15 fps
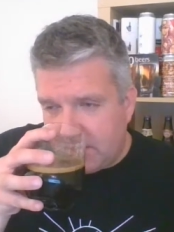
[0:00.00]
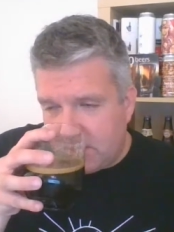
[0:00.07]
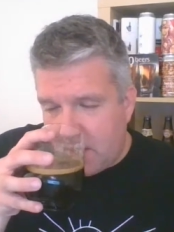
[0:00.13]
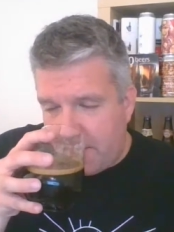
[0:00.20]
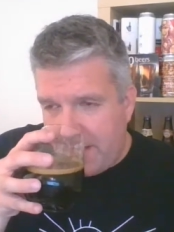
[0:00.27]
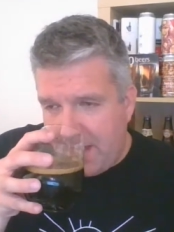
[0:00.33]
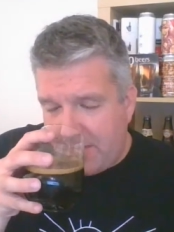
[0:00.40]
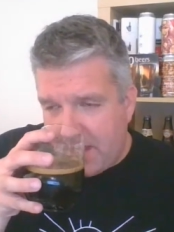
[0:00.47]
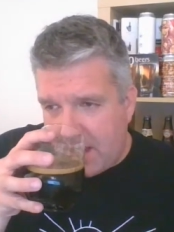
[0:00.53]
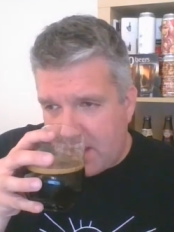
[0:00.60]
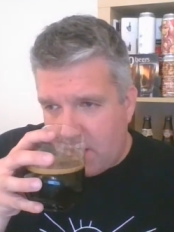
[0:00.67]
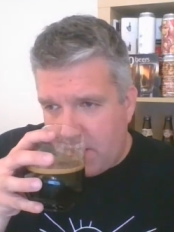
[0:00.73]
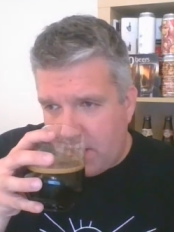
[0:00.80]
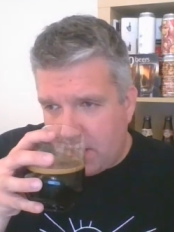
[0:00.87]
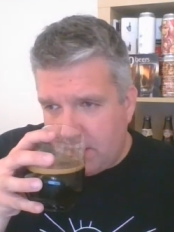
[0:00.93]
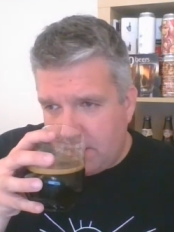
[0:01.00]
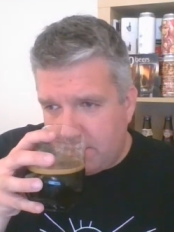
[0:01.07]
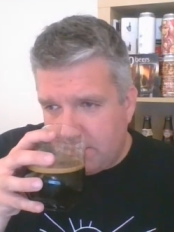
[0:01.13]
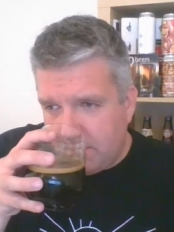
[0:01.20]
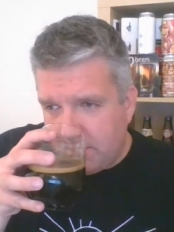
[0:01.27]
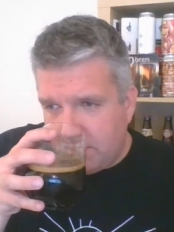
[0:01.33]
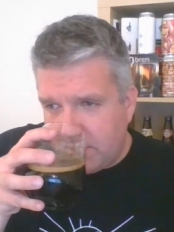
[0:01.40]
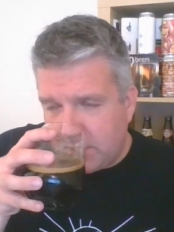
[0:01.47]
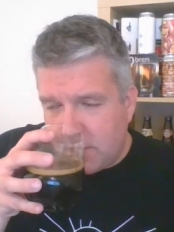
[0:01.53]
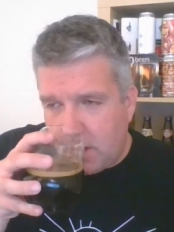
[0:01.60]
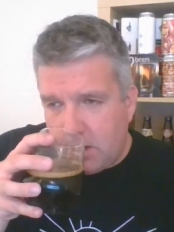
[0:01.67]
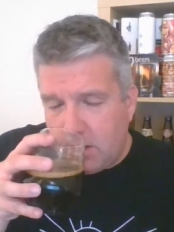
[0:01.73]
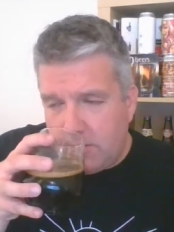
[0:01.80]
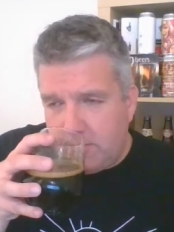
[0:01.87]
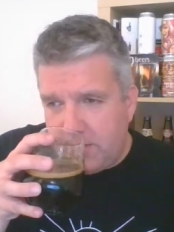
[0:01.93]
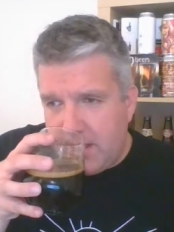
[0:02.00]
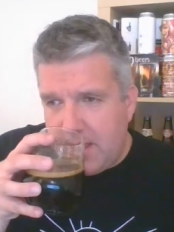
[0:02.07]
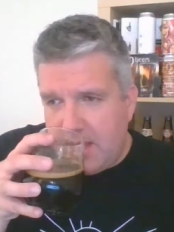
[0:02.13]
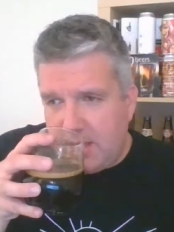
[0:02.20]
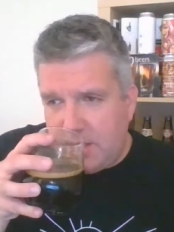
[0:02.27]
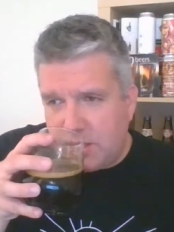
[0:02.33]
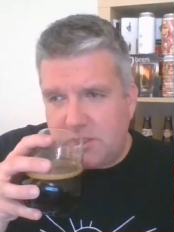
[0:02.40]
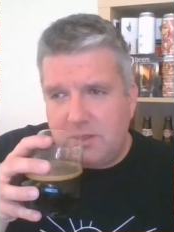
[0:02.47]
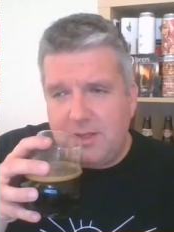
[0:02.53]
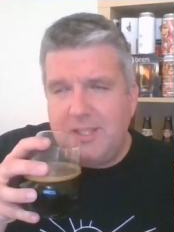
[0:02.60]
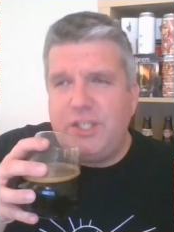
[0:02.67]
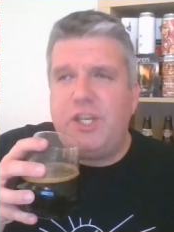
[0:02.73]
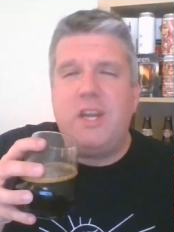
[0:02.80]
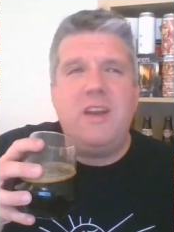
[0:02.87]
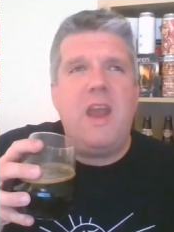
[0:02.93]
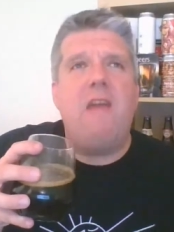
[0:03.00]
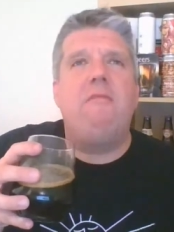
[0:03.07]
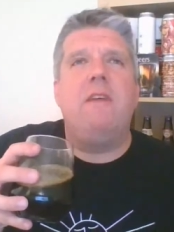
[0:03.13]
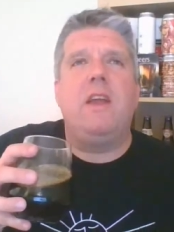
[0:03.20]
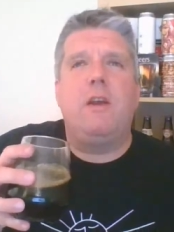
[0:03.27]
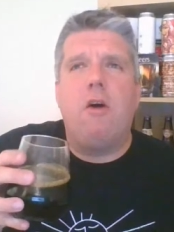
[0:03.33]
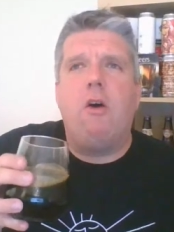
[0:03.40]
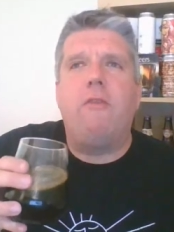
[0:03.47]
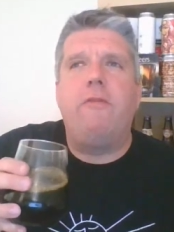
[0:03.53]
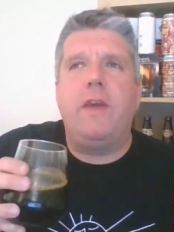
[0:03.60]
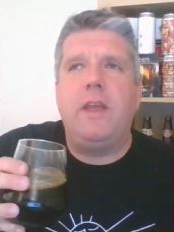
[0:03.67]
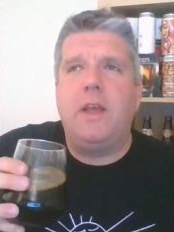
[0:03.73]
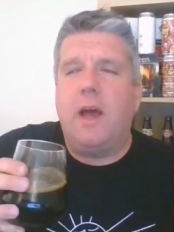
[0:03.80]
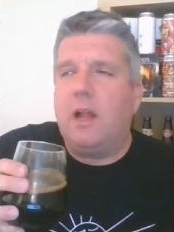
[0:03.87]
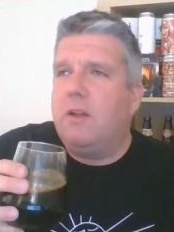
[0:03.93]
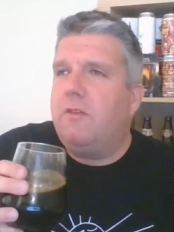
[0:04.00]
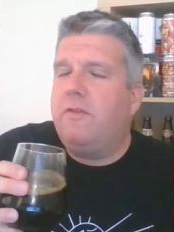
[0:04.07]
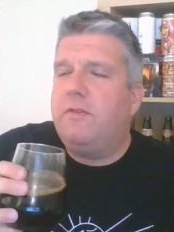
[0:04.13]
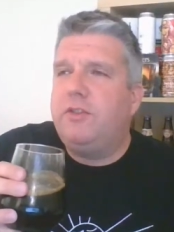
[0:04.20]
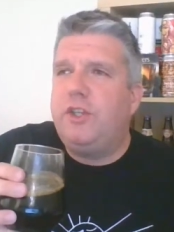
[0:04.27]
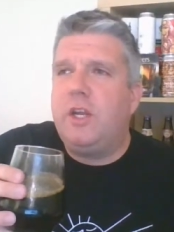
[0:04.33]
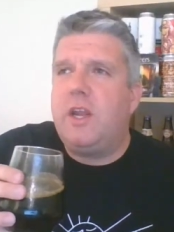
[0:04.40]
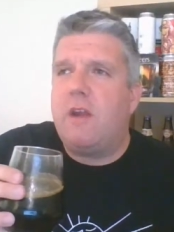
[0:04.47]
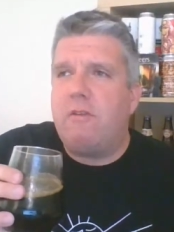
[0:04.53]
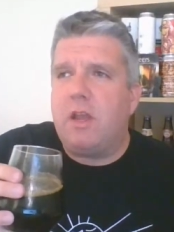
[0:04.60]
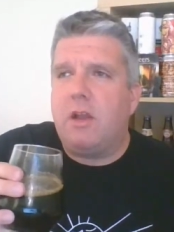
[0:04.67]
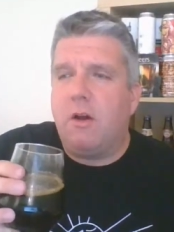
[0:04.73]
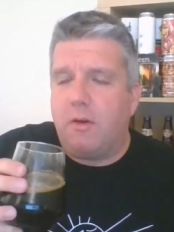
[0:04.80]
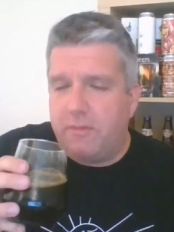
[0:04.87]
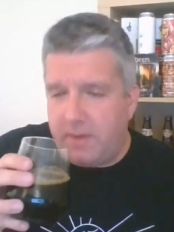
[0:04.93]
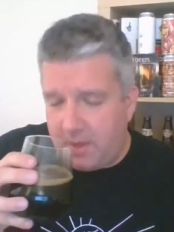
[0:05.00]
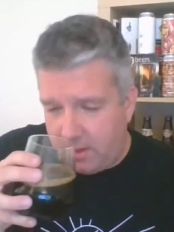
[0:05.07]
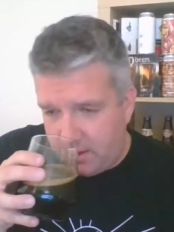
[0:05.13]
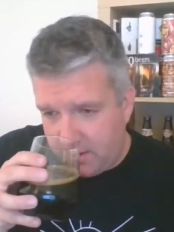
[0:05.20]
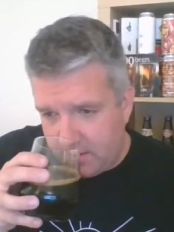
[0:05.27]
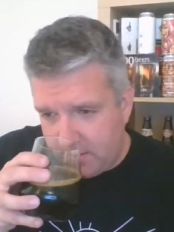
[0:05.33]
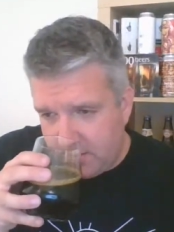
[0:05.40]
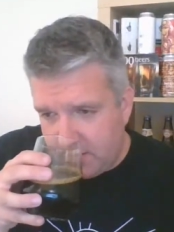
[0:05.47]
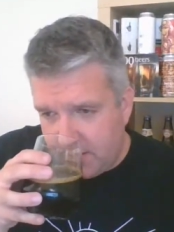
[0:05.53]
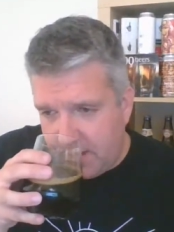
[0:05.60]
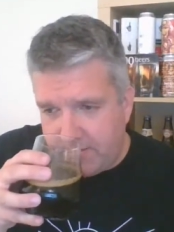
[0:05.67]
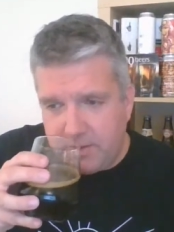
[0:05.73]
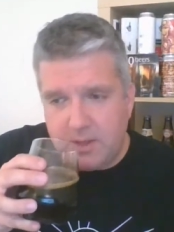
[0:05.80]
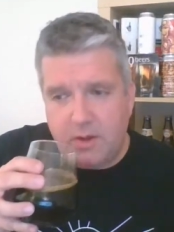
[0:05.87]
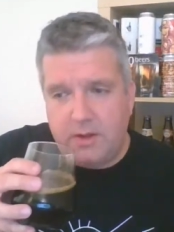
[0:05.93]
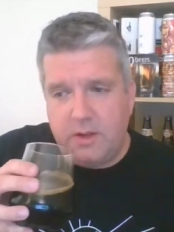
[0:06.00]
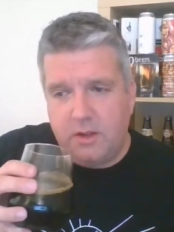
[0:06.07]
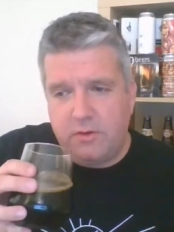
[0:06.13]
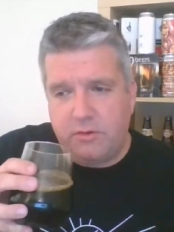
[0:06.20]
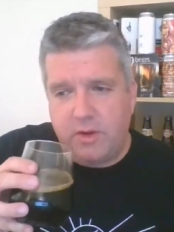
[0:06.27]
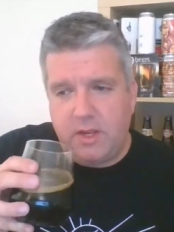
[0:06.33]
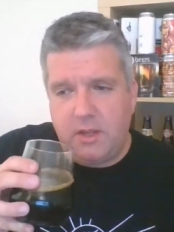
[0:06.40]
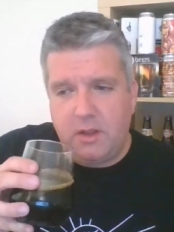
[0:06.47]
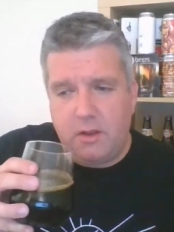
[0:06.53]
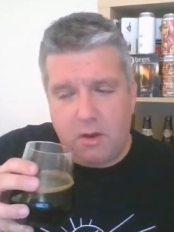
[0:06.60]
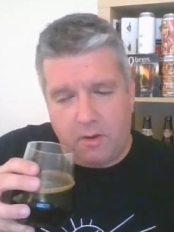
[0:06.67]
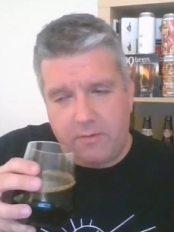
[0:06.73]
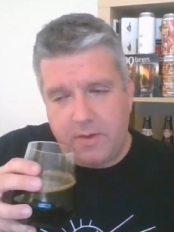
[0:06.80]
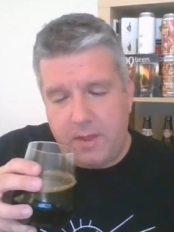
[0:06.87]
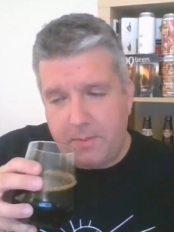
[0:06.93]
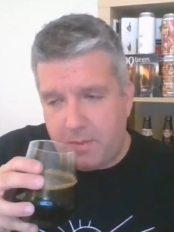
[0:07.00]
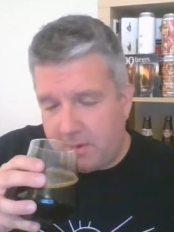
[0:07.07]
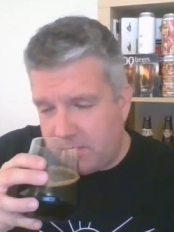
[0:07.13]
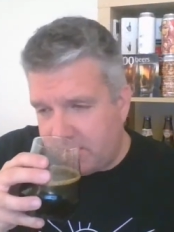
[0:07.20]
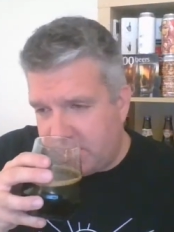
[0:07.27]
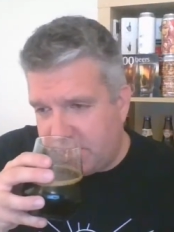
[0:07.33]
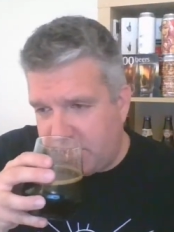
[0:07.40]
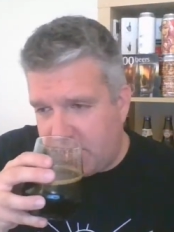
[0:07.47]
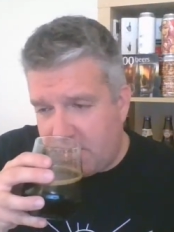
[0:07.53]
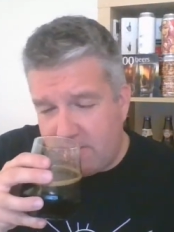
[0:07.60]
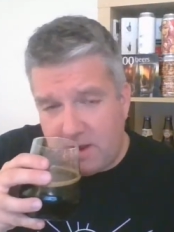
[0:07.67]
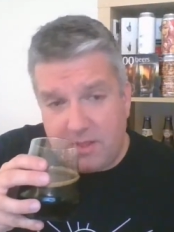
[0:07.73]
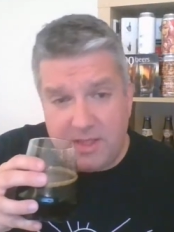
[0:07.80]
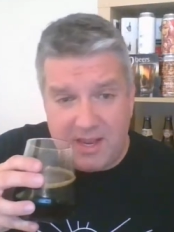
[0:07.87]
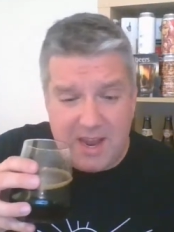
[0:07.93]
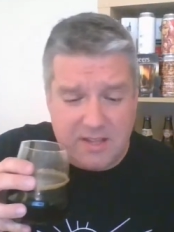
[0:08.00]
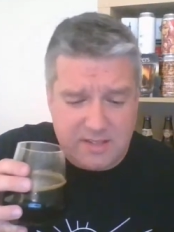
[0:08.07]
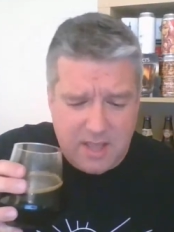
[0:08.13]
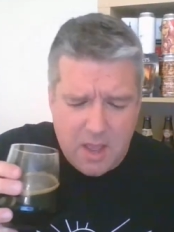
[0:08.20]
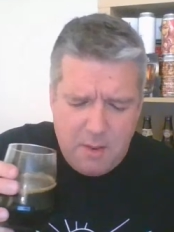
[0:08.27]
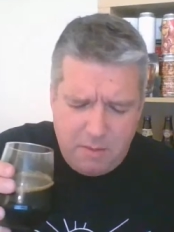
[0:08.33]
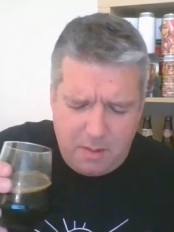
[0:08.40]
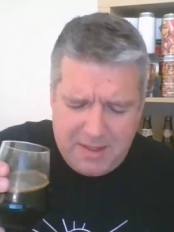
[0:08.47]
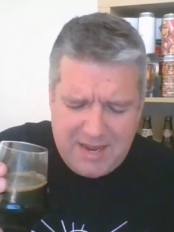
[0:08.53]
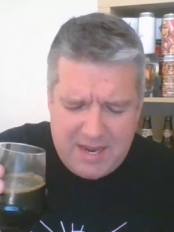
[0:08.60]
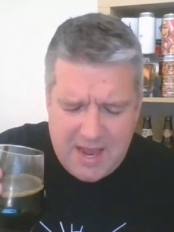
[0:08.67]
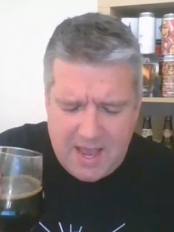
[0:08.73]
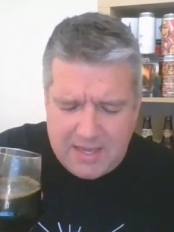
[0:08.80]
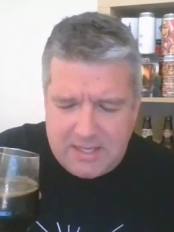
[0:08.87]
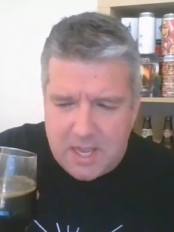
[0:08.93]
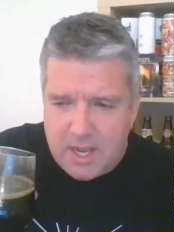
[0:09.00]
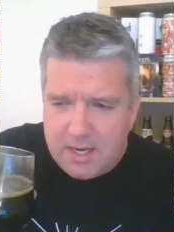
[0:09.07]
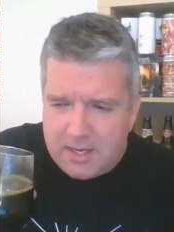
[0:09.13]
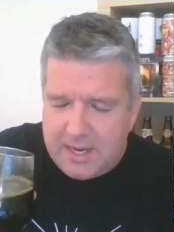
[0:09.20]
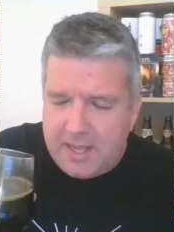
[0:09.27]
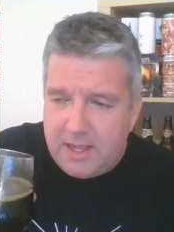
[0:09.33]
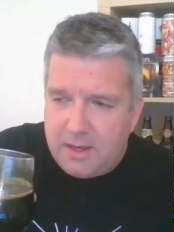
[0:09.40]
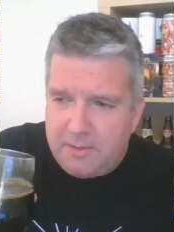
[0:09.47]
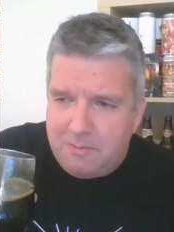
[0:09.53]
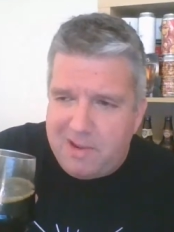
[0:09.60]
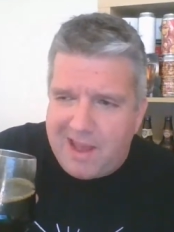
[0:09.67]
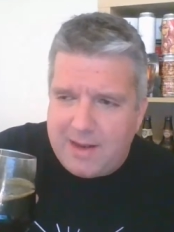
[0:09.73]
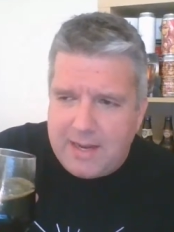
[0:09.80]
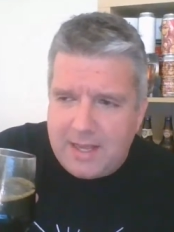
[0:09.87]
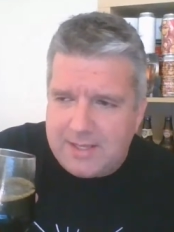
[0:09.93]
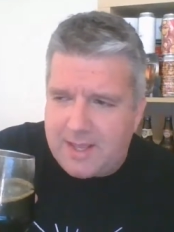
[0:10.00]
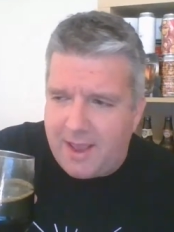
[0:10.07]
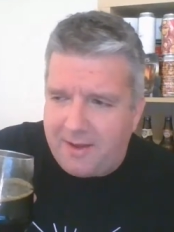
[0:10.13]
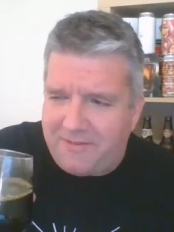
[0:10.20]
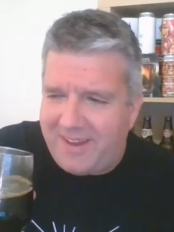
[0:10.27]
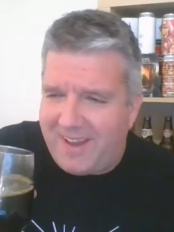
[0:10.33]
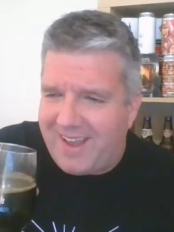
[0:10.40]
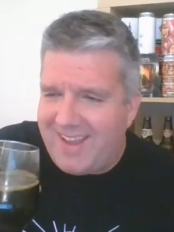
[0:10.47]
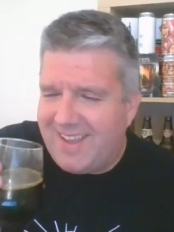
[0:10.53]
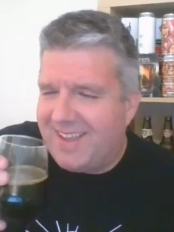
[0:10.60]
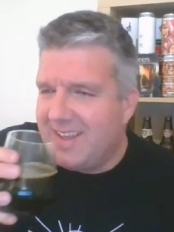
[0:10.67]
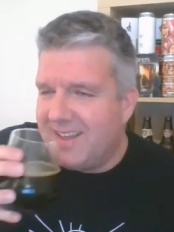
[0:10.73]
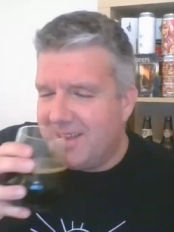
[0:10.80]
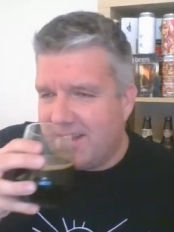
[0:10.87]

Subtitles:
It's got a bit of that going on. It's got a lovely, just generic coffee. I love generic coffee. Even though I don't drink coffee, but the generic, probably a nice black Nescafe.